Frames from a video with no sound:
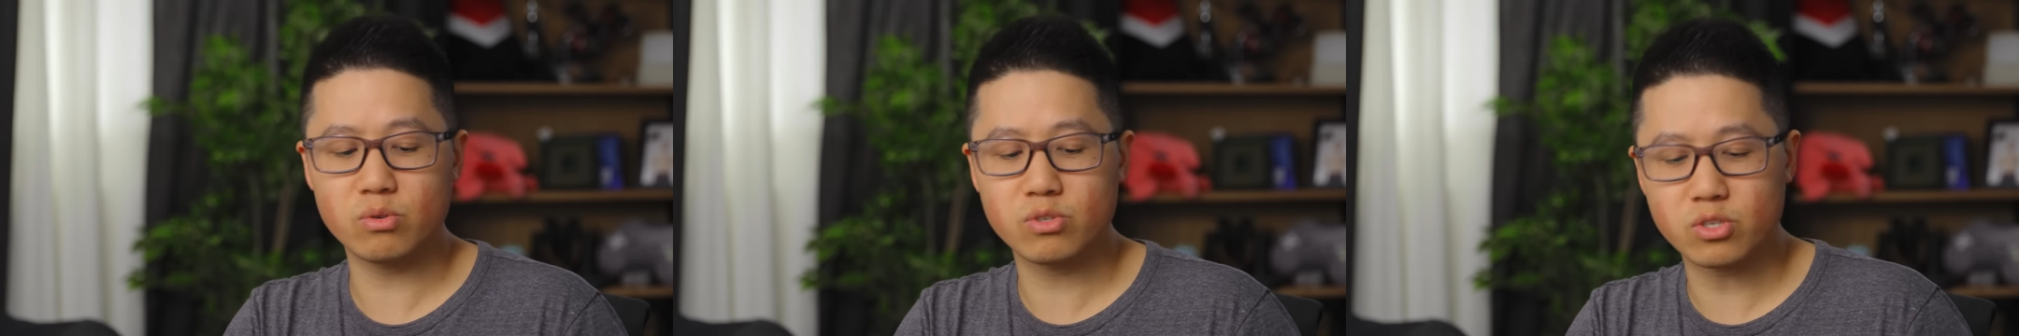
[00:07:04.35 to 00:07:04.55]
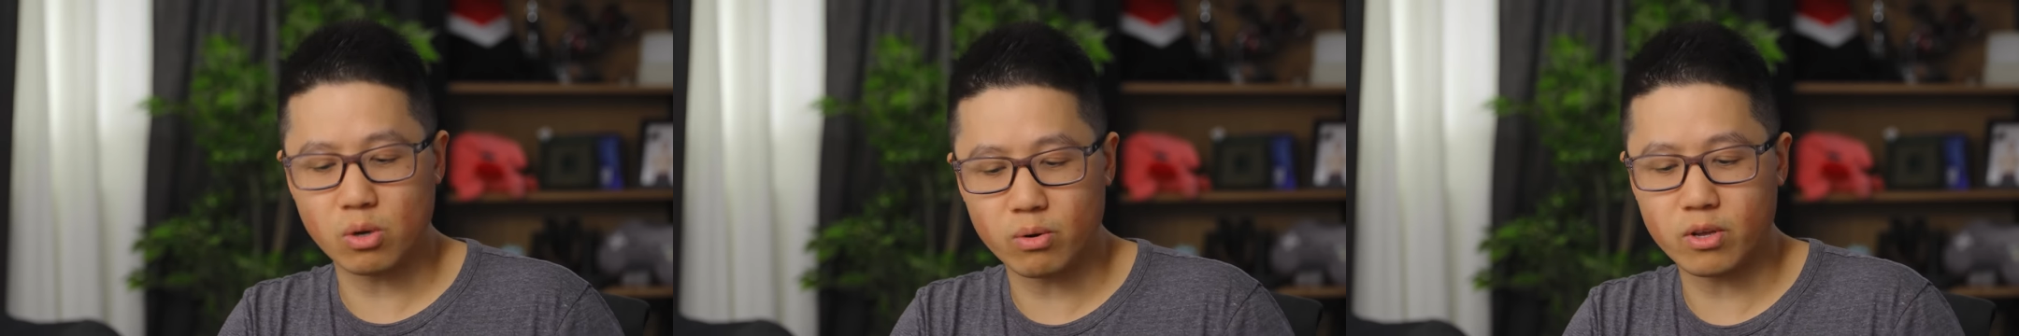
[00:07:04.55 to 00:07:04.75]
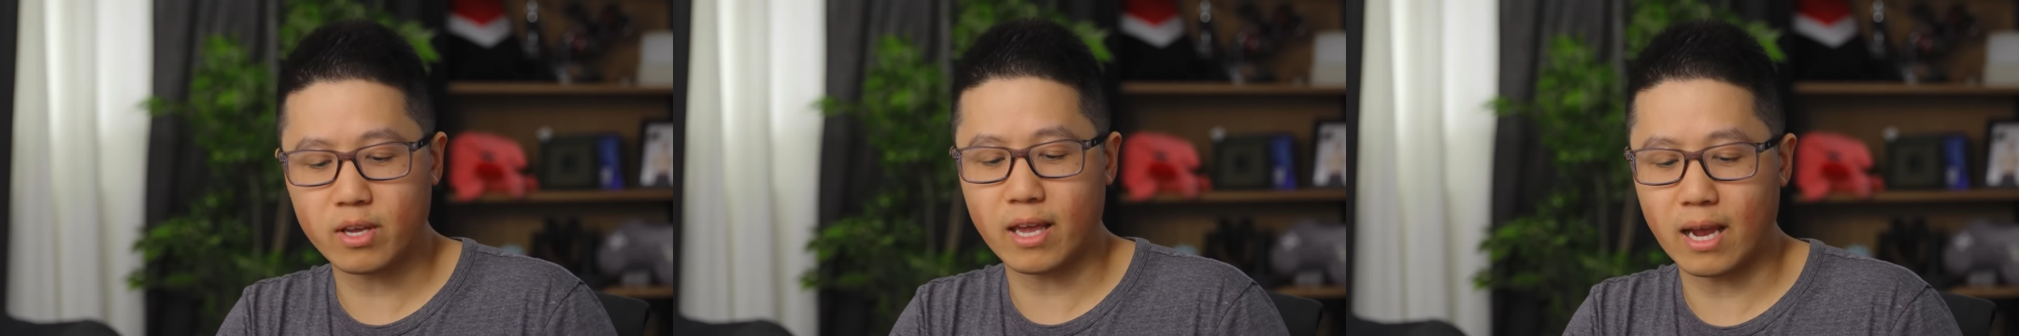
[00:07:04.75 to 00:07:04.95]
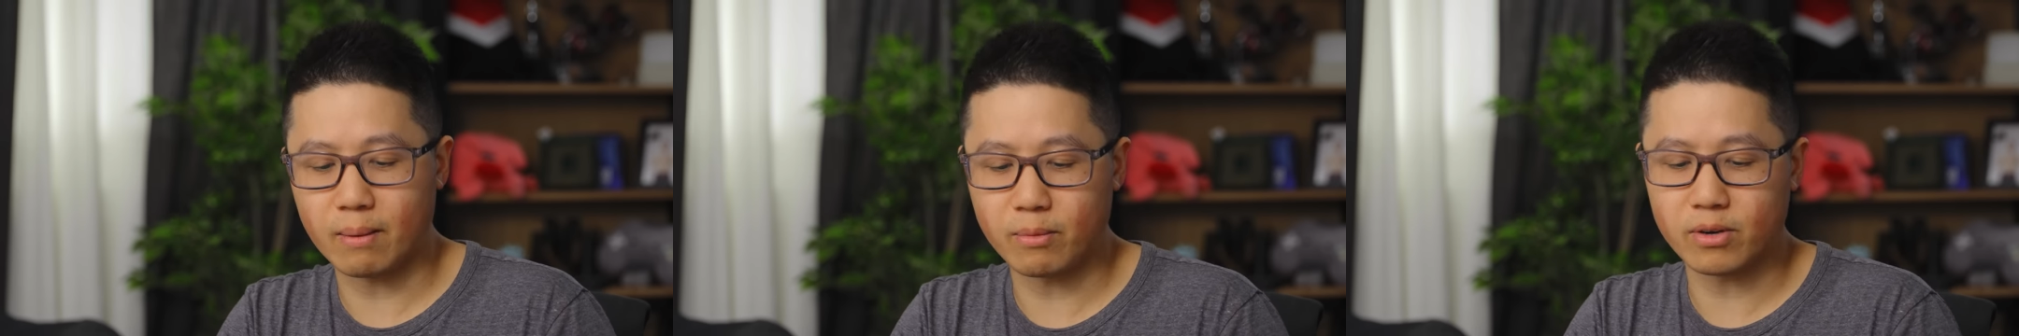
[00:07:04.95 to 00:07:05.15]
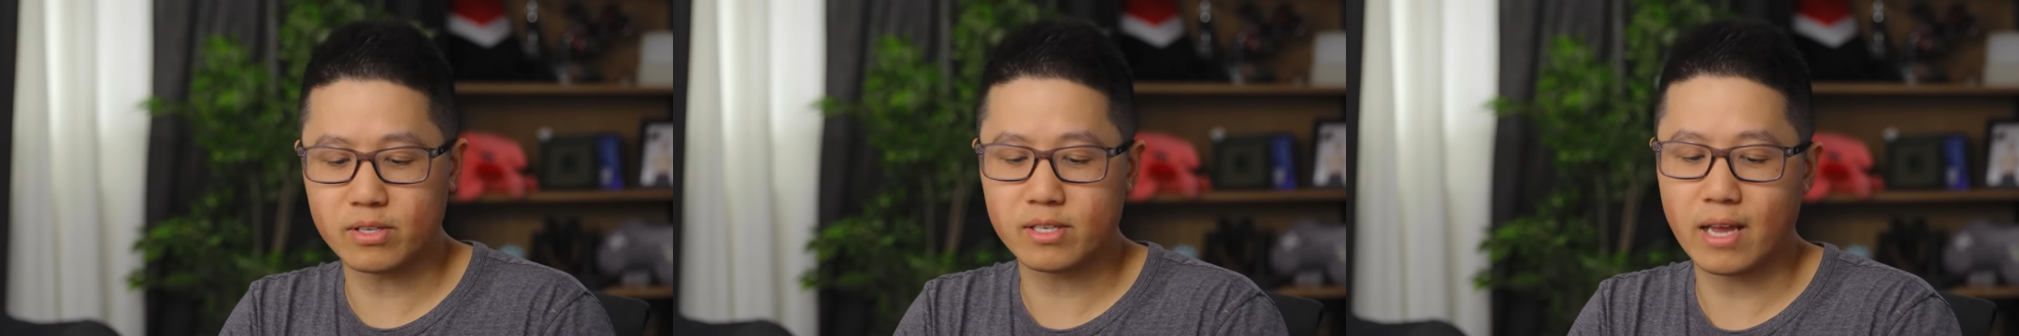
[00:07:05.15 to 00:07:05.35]
Sony
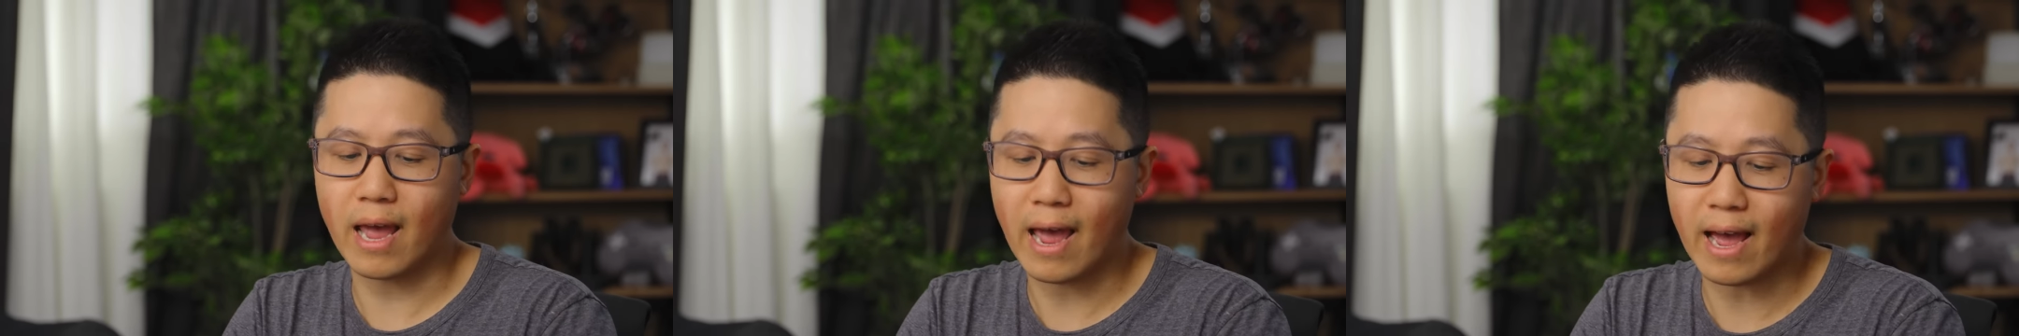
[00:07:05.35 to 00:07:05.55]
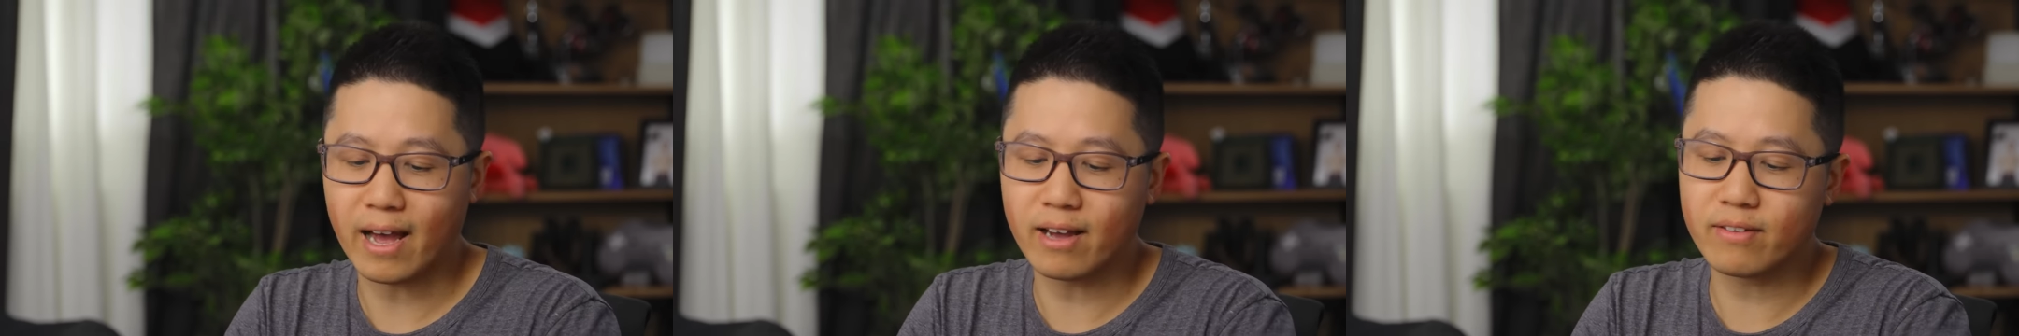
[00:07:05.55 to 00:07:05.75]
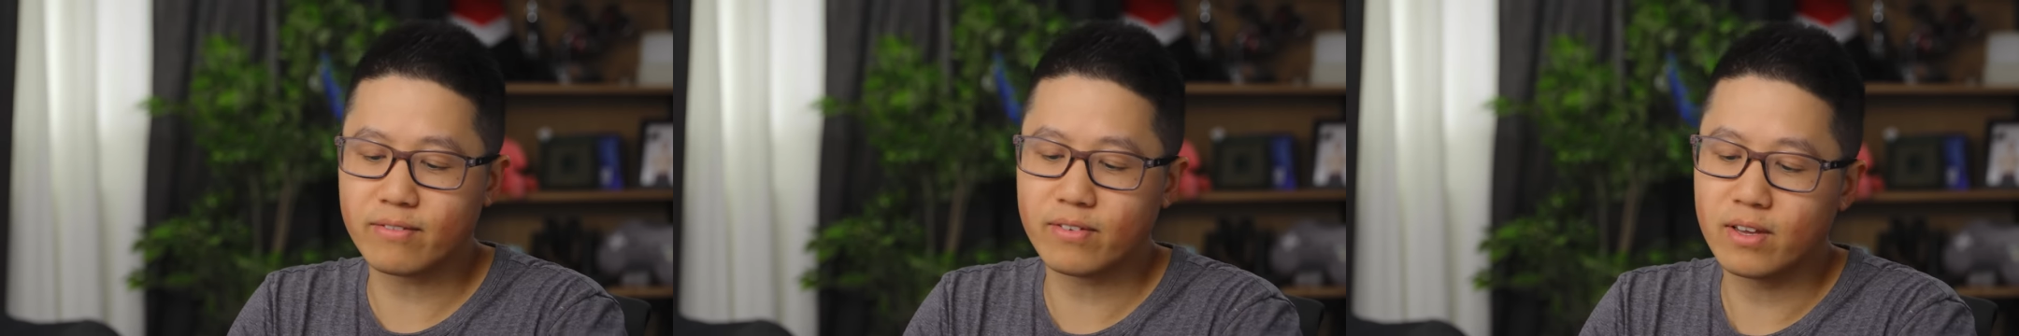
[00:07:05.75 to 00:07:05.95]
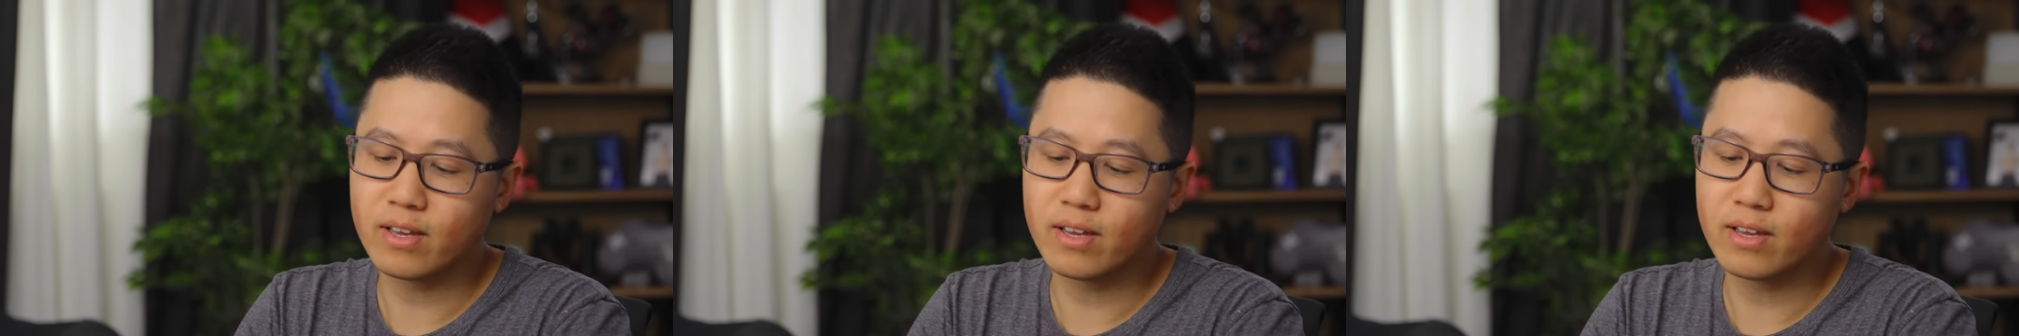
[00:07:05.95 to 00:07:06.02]
cameras have